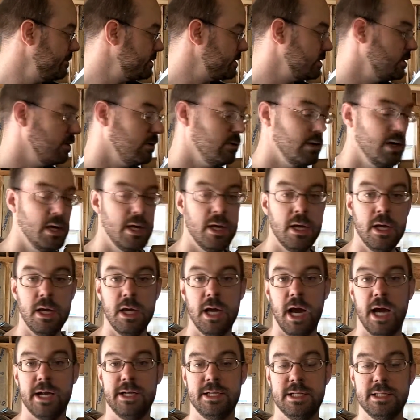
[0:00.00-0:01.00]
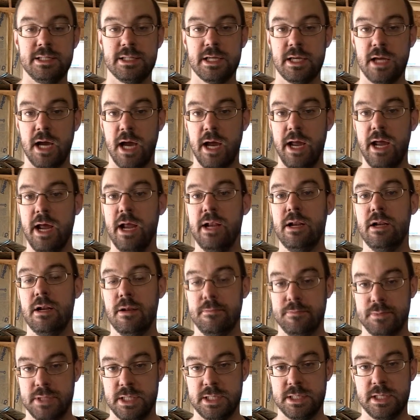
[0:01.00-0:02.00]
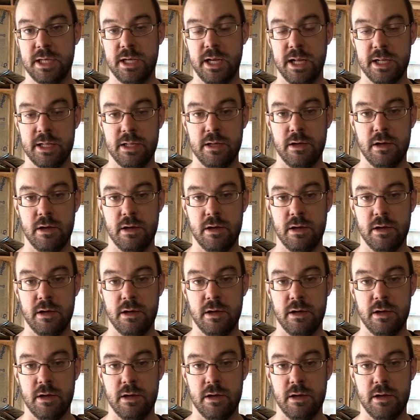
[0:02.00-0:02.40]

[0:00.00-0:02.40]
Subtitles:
So I ended up disconnecting